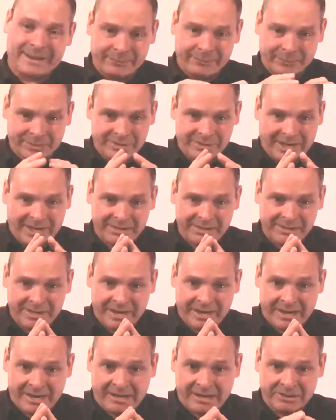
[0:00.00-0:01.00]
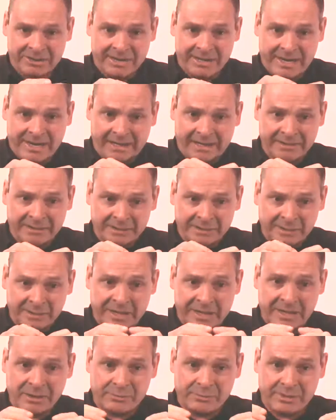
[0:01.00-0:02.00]
which actually acts as
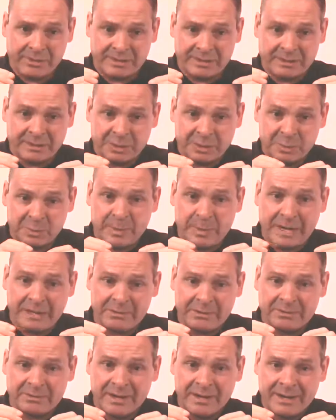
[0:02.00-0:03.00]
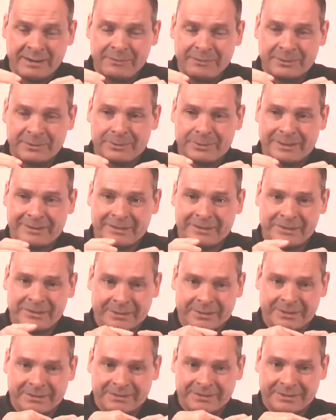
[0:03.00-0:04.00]
increasing the space between the joints,